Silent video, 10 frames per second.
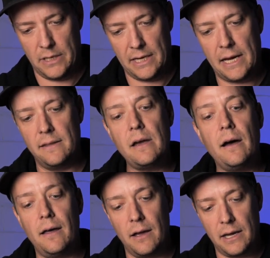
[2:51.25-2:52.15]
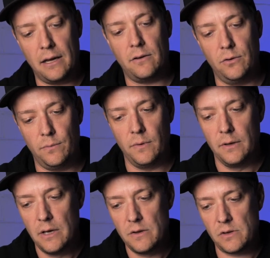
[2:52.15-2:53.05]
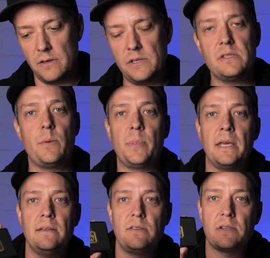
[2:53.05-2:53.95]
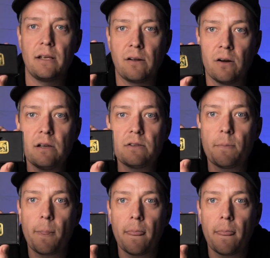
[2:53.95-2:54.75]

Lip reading: Okay, cool. So this is the pin set, guys.